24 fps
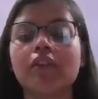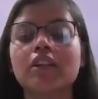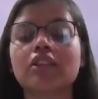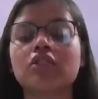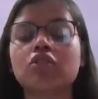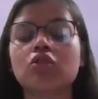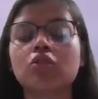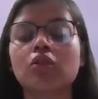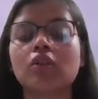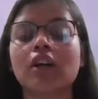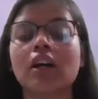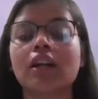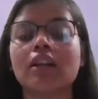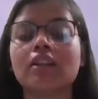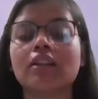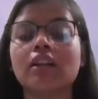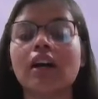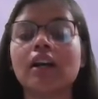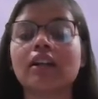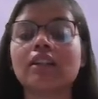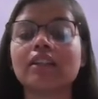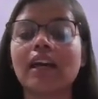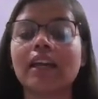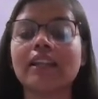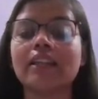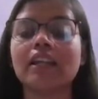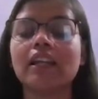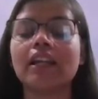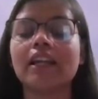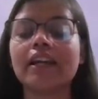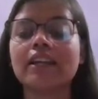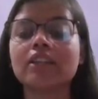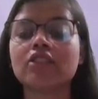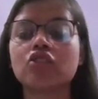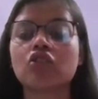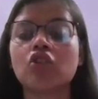is to conduct an
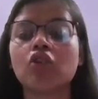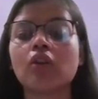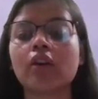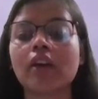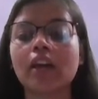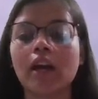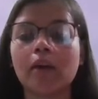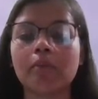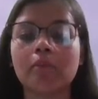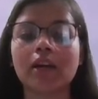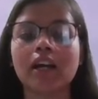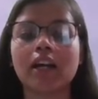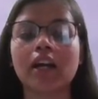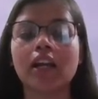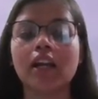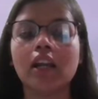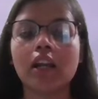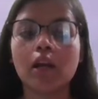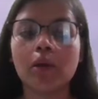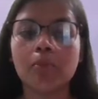electrochemical